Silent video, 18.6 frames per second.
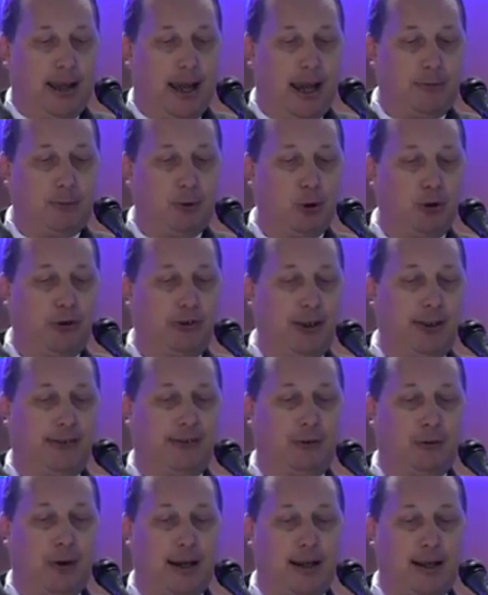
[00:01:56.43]
They have used
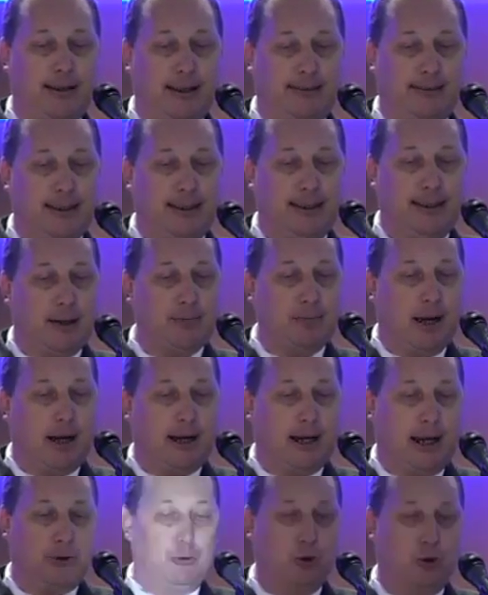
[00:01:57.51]
these strategies in
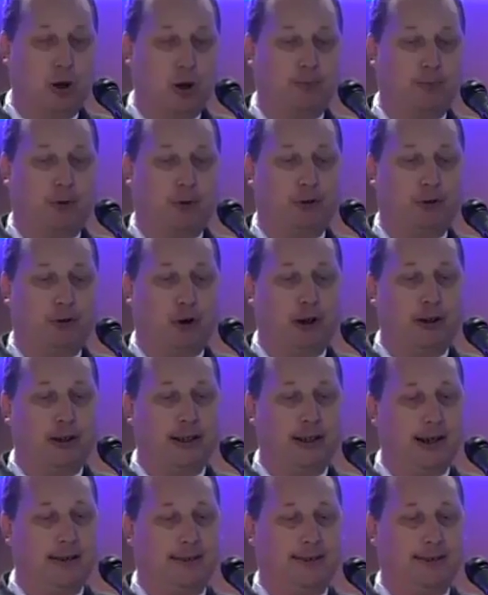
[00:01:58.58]
Denmark and Europe for 30
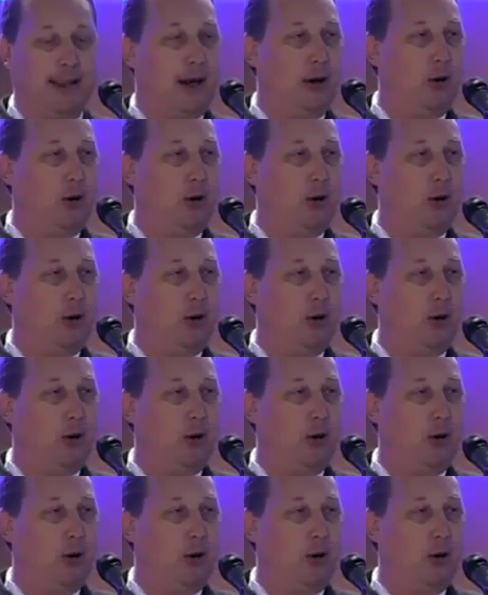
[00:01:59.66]
years